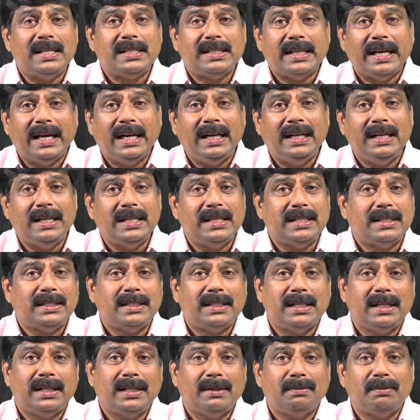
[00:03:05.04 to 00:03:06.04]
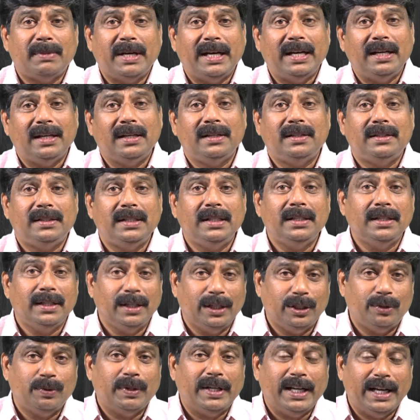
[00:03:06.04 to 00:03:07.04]
early as my
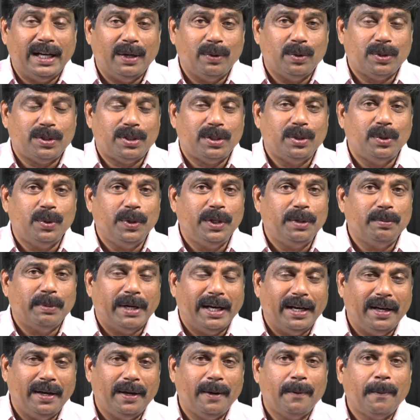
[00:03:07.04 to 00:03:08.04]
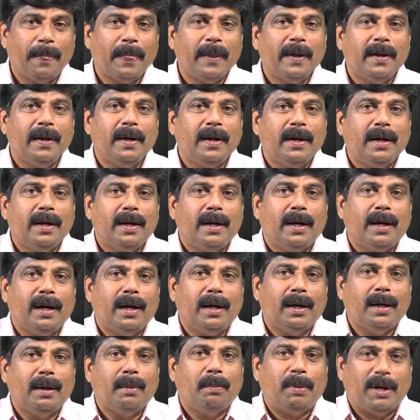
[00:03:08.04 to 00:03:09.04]
teenage, when I was doing my
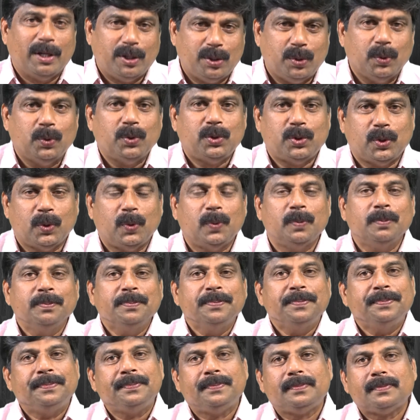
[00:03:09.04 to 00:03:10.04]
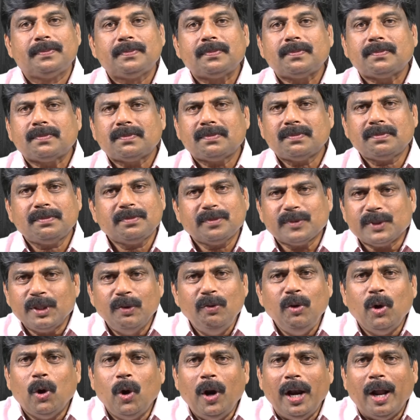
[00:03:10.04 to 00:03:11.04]
plus two. So
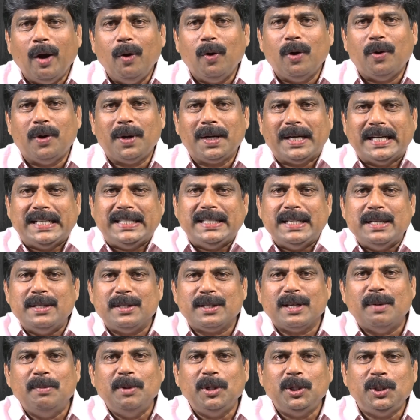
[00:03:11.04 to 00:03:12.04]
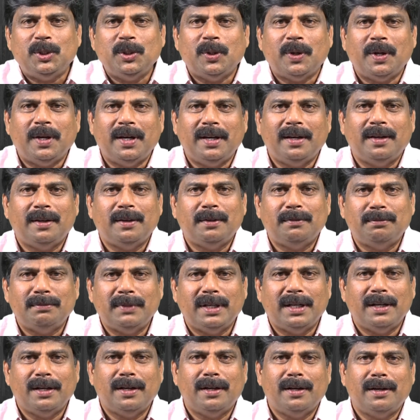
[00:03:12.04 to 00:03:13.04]
we all love our cousins coming to
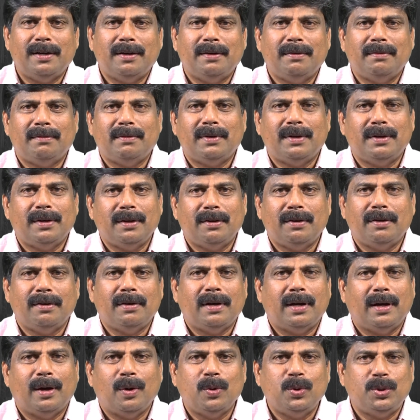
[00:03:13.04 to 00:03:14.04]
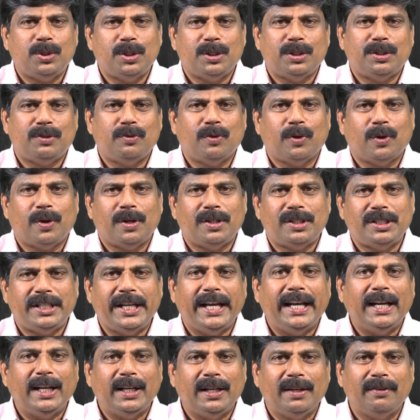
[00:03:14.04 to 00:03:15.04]
our houses for
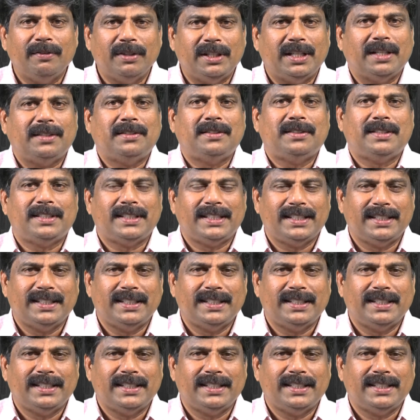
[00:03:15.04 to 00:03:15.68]
staying with us.